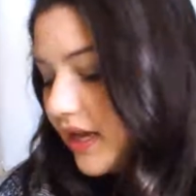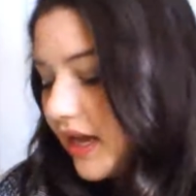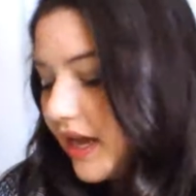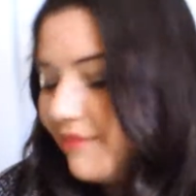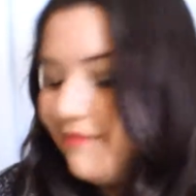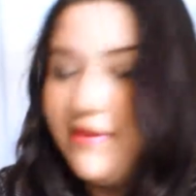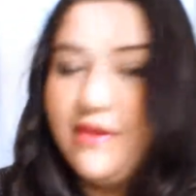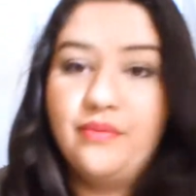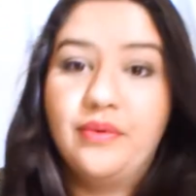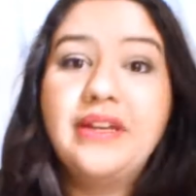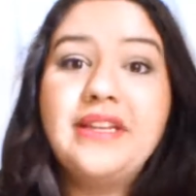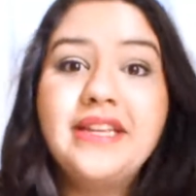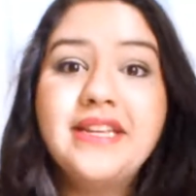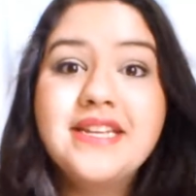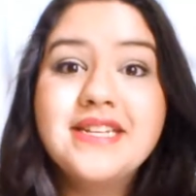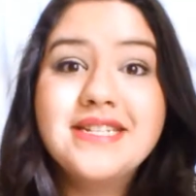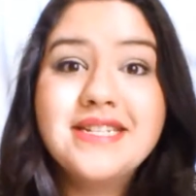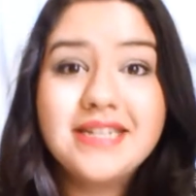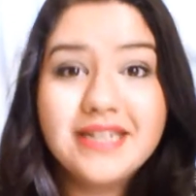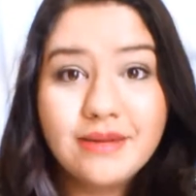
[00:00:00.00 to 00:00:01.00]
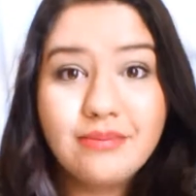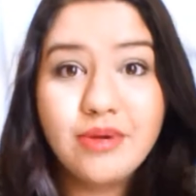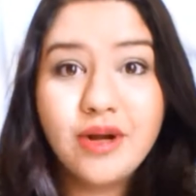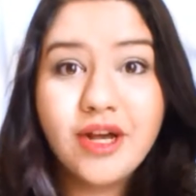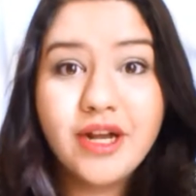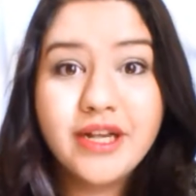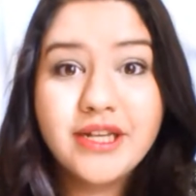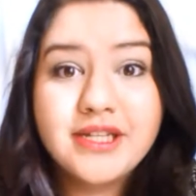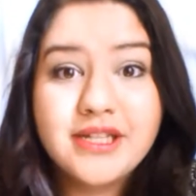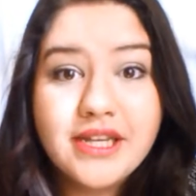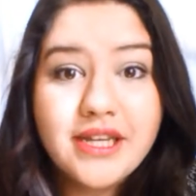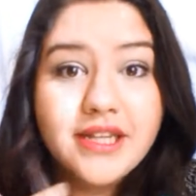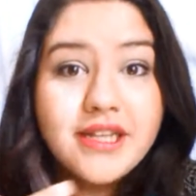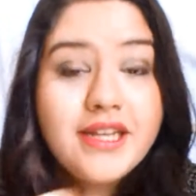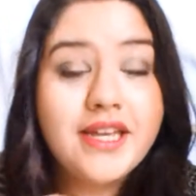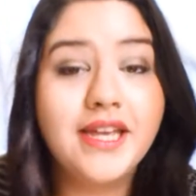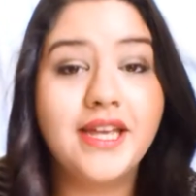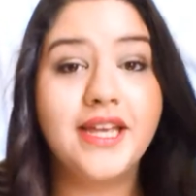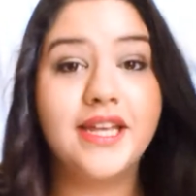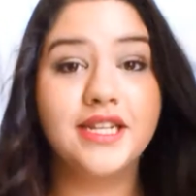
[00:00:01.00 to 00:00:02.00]
I've been really into lip products
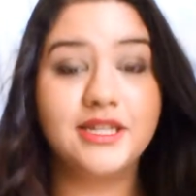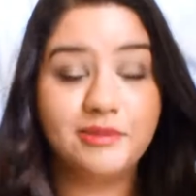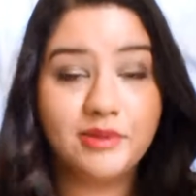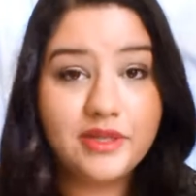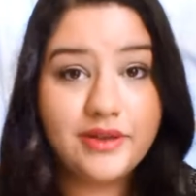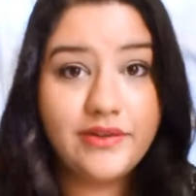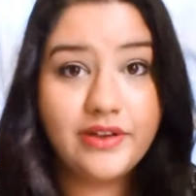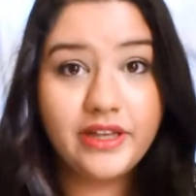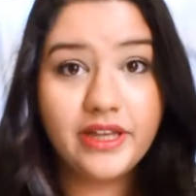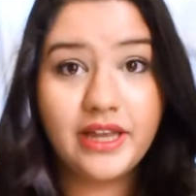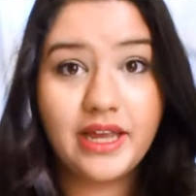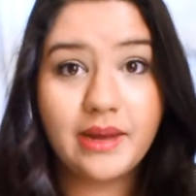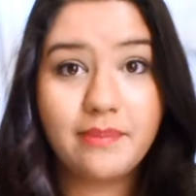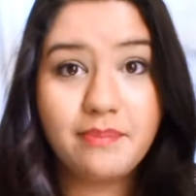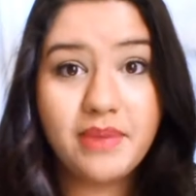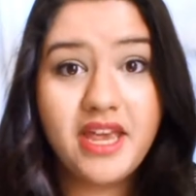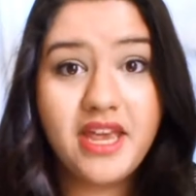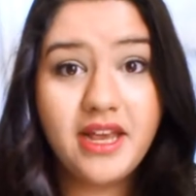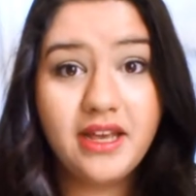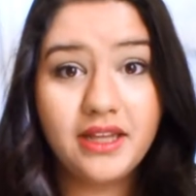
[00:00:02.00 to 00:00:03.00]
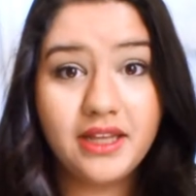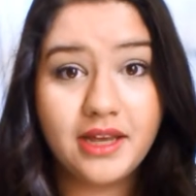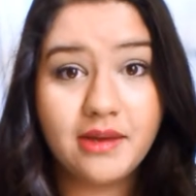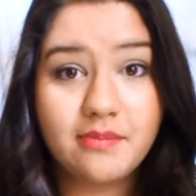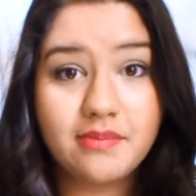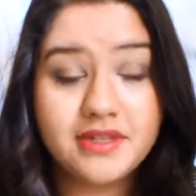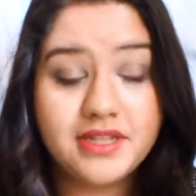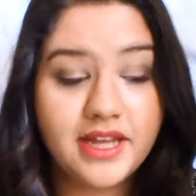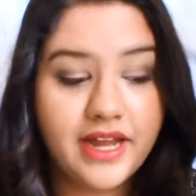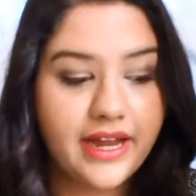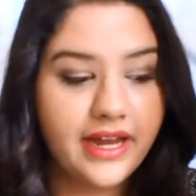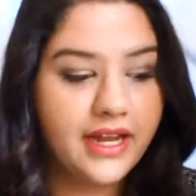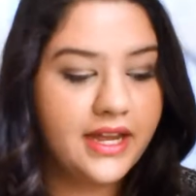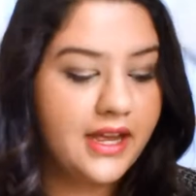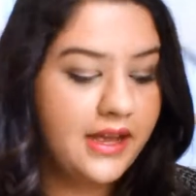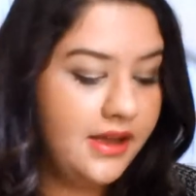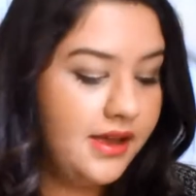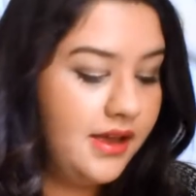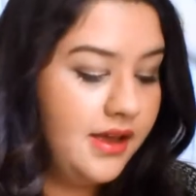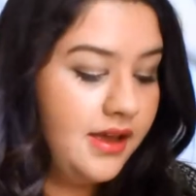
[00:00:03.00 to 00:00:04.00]
lately, and specifically, like, pink lips. Like,
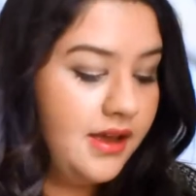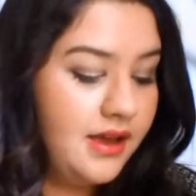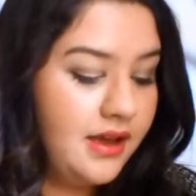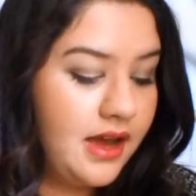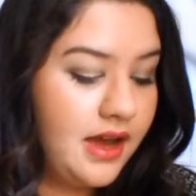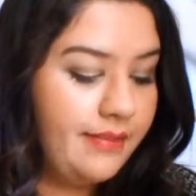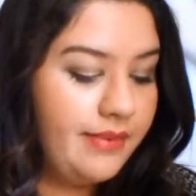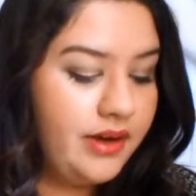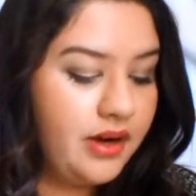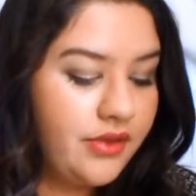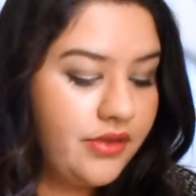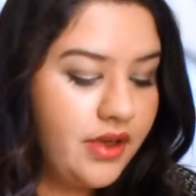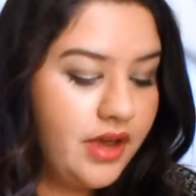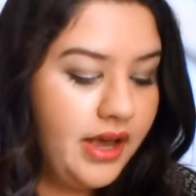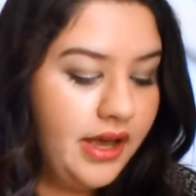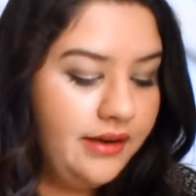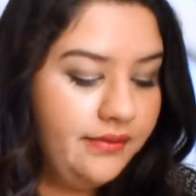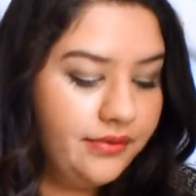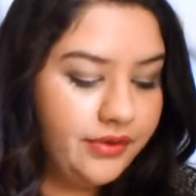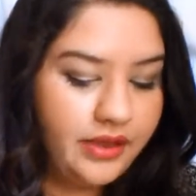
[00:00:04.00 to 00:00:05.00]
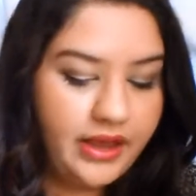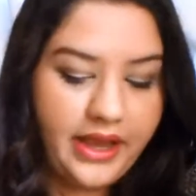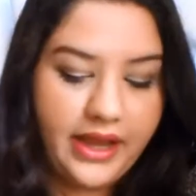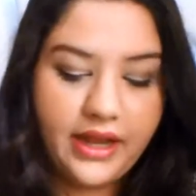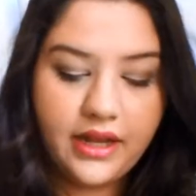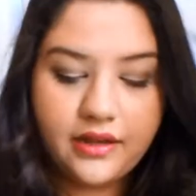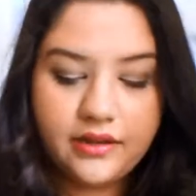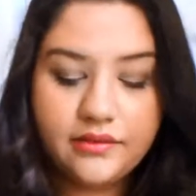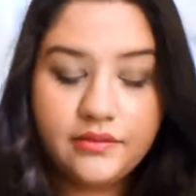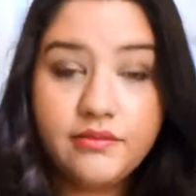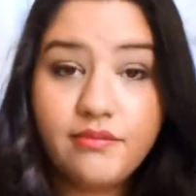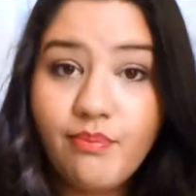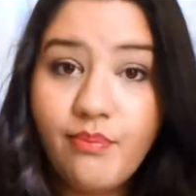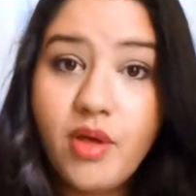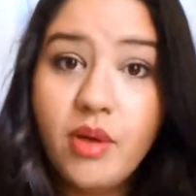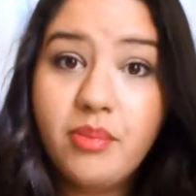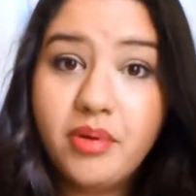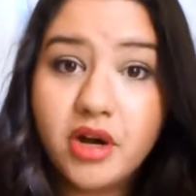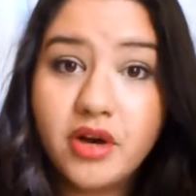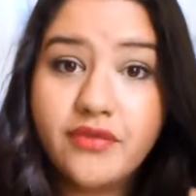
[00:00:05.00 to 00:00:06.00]
I've been on the hunt for like the
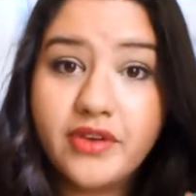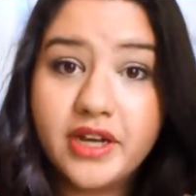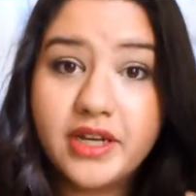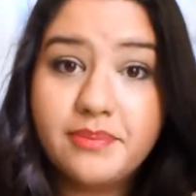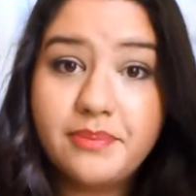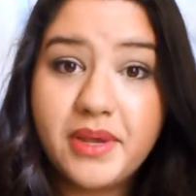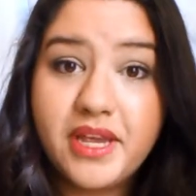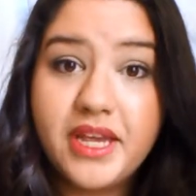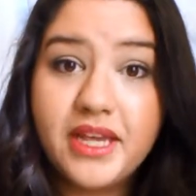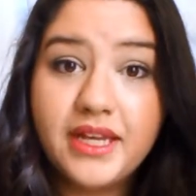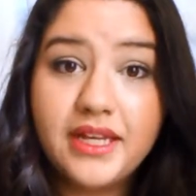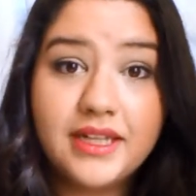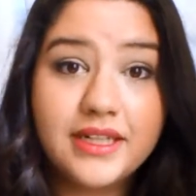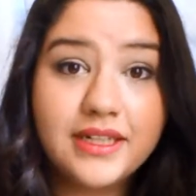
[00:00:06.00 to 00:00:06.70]
perfect pink